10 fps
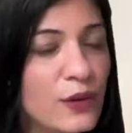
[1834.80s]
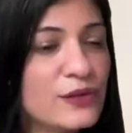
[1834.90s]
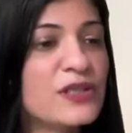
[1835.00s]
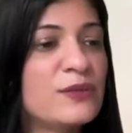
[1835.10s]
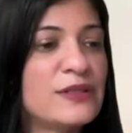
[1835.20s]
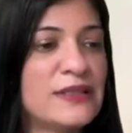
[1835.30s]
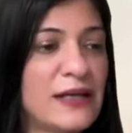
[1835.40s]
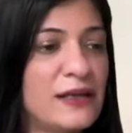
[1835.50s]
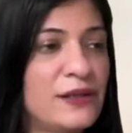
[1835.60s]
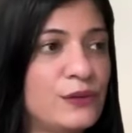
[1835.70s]
The watcher
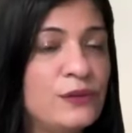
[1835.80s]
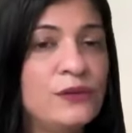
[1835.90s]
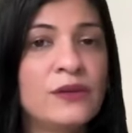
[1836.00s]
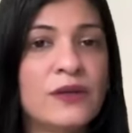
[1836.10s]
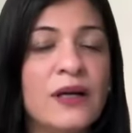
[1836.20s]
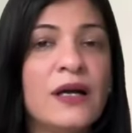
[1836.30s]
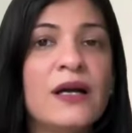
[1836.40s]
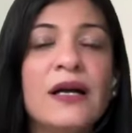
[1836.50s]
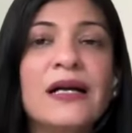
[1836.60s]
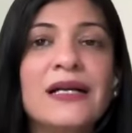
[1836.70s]
would tell you
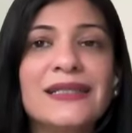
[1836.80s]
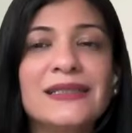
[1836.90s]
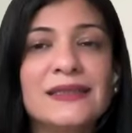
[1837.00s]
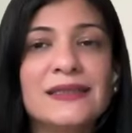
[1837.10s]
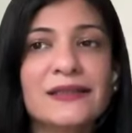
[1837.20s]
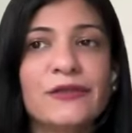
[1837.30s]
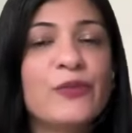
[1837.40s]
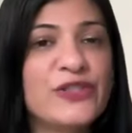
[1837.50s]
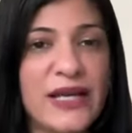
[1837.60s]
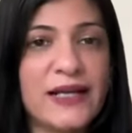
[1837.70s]

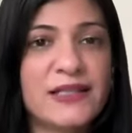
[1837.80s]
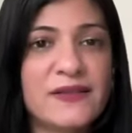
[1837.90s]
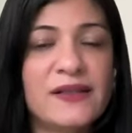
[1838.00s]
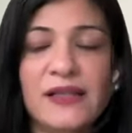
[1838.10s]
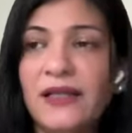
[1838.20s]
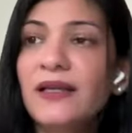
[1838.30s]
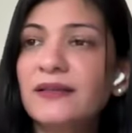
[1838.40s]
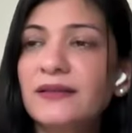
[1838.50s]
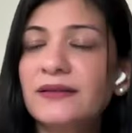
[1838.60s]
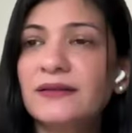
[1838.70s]

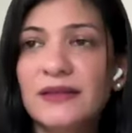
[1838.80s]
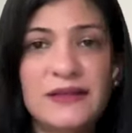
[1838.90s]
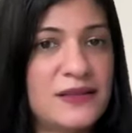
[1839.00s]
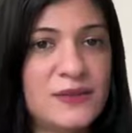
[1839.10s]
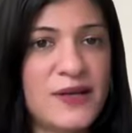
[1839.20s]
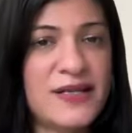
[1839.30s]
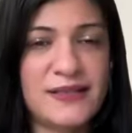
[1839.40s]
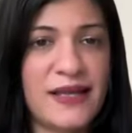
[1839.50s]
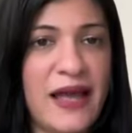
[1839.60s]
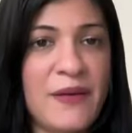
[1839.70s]
objectively, this is
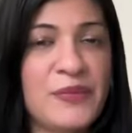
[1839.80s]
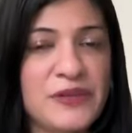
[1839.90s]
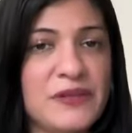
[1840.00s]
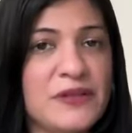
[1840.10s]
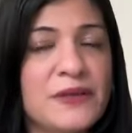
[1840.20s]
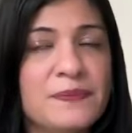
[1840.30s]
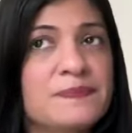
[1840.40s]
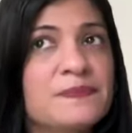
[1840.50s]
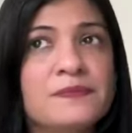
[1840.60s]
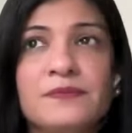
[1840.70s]
what has happened.
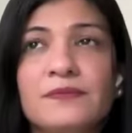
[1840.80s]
